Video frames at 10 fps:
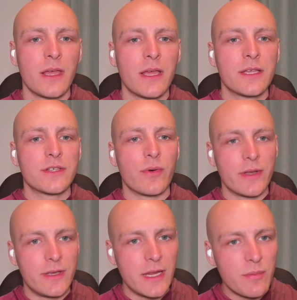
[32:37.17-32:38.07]
So a
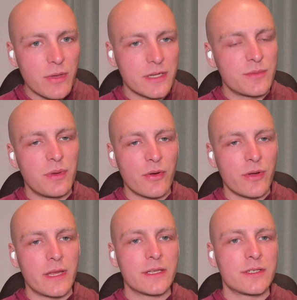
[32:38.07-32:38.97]
deep
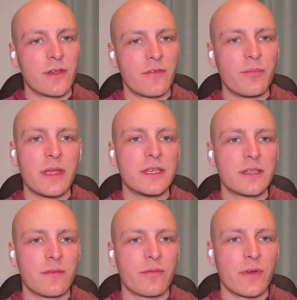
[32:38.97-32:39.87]
experience of peace
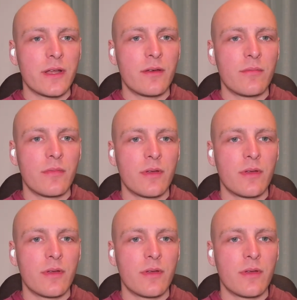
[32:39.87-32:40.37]
and freedom,